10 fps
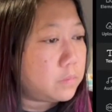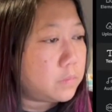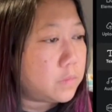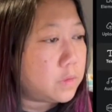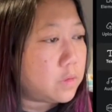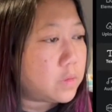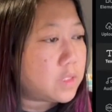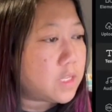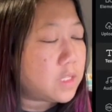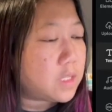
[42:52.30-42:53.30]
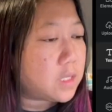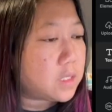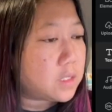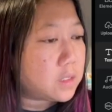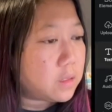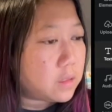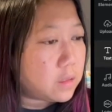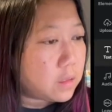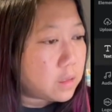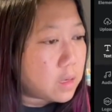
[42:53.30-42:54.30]
Oh, it's not this.
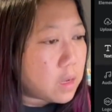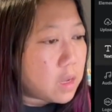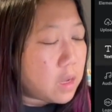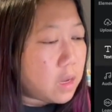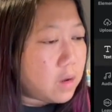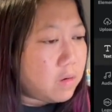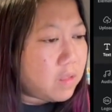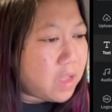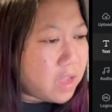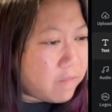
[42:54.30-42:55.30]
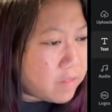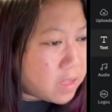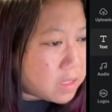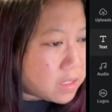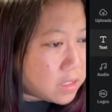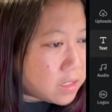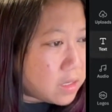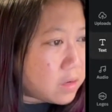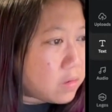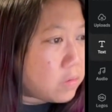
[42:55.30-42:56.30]
How do they have this?
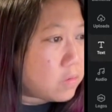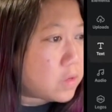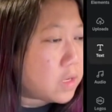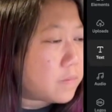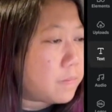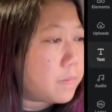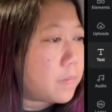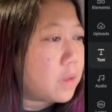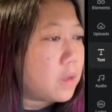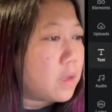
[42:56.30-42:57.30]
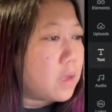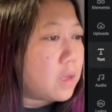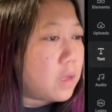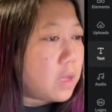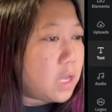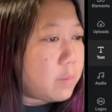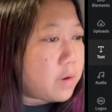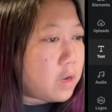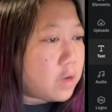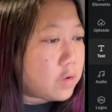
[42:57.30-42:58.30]
Oh, hold on. I'm going
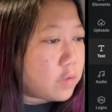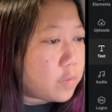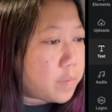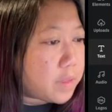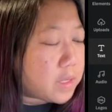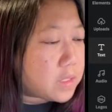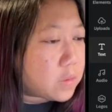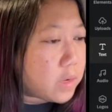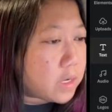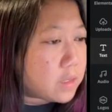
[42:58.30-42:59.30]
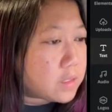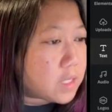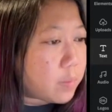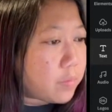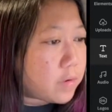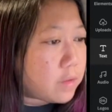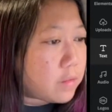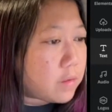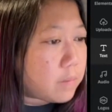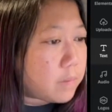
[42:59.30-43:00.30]
to ungroup this so I can separate
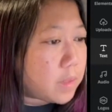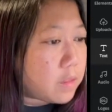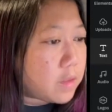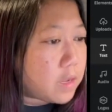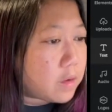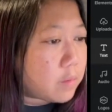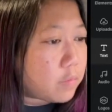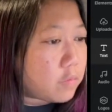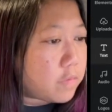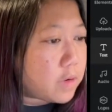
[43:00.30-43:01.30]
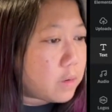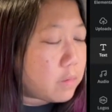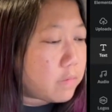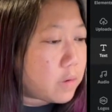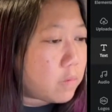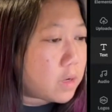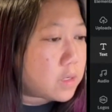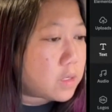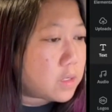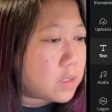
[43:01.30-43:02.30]
them, and then I can move it however I want it.